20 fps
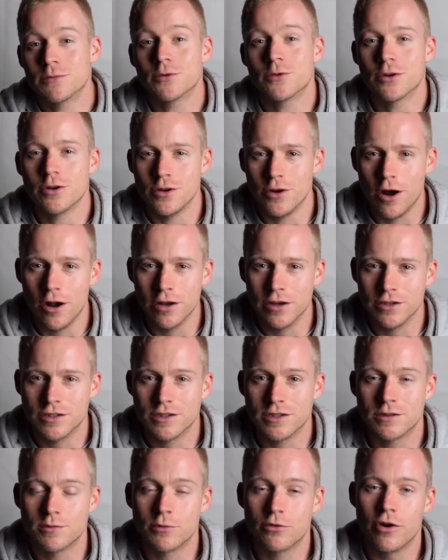good
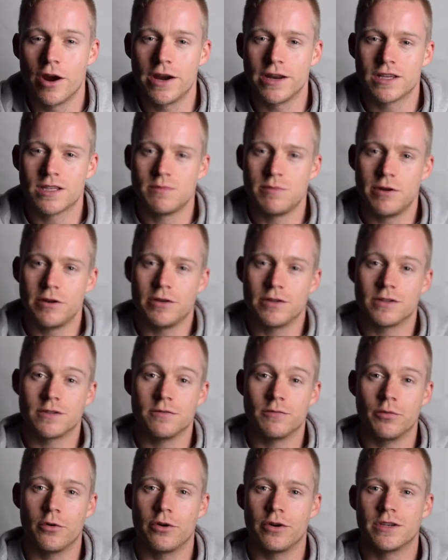knowledge and some great experience
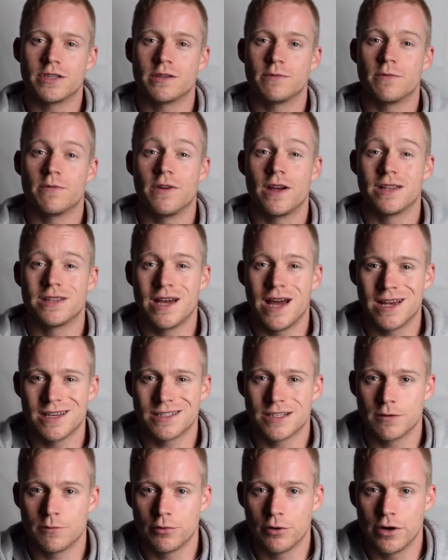and brought you some
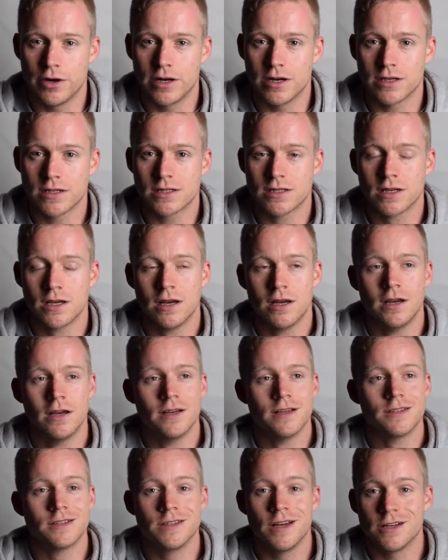fantastic products
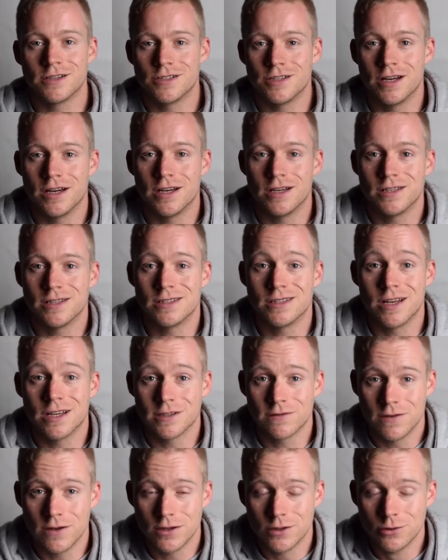such as
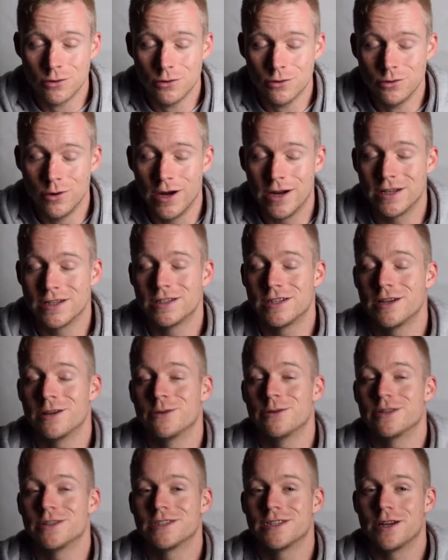Dustbeat 2 and
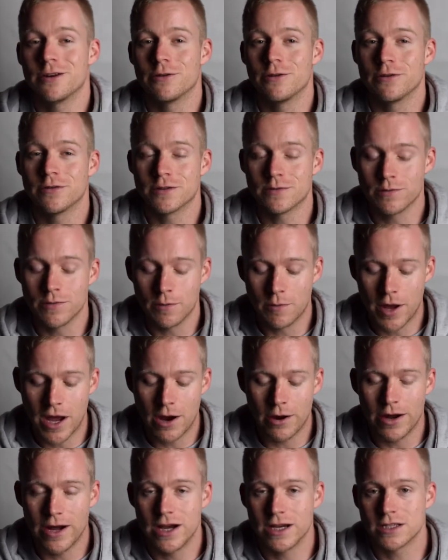etc, from the
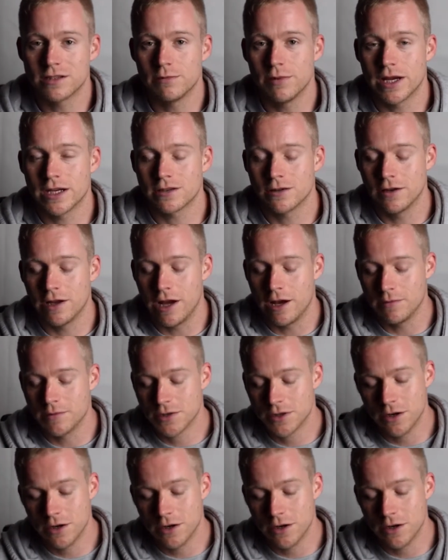powerhouse of Blackstone Labs.